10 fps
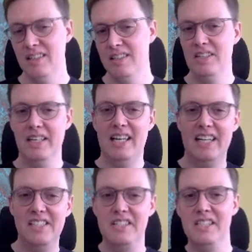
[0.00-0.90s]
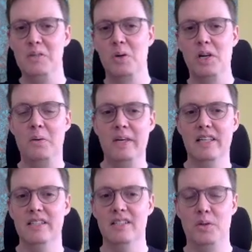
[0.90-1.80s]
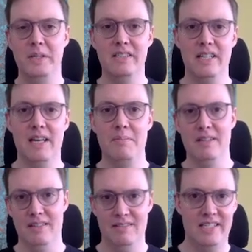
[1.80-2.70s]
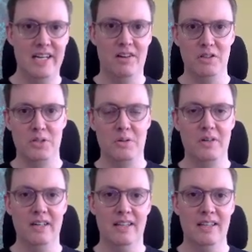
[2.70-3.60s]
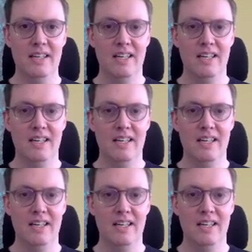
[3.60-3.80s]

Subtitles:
you can kind of see we're going into Queen's Gambit territory, and